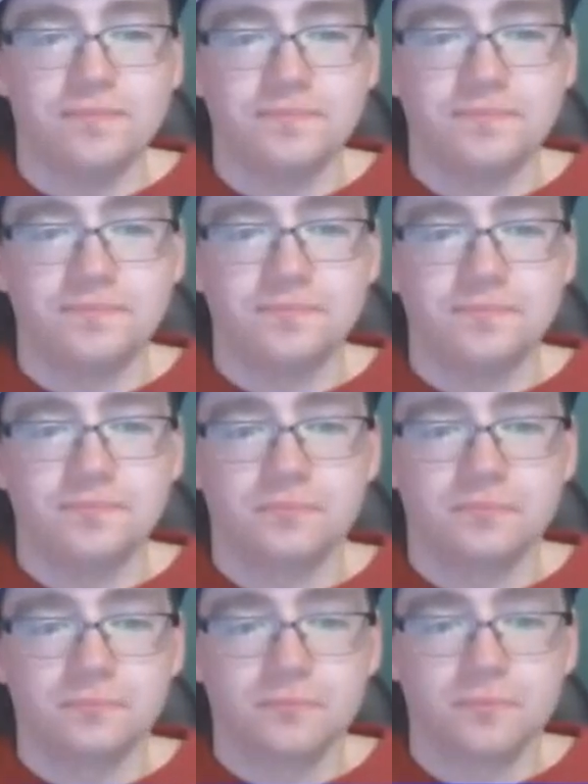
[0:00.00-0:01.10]

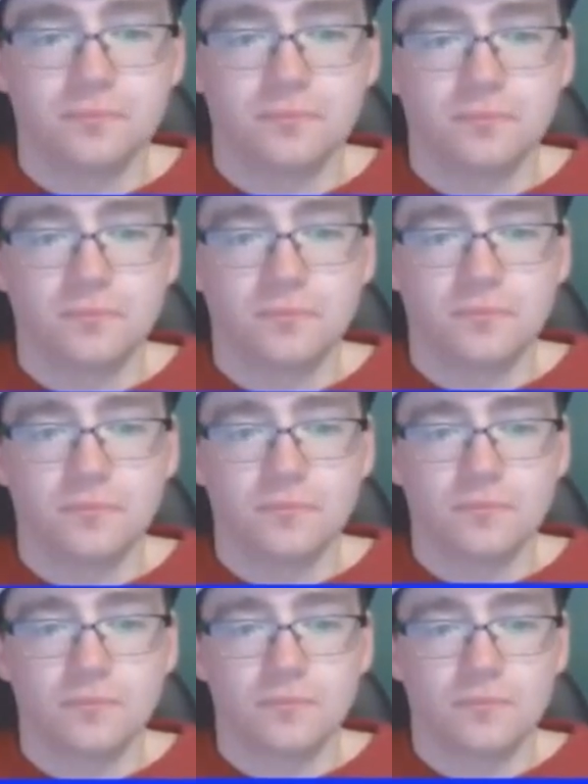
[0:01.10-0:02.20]

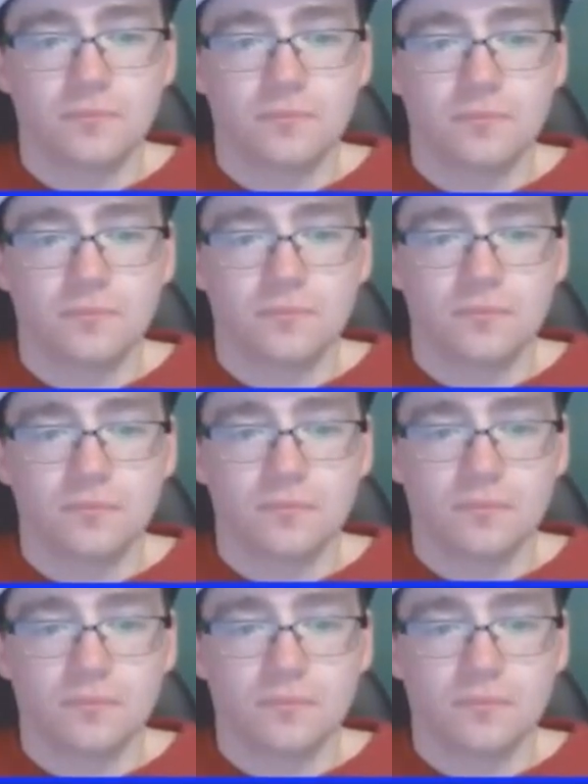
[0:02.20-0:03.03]
Nothing is said.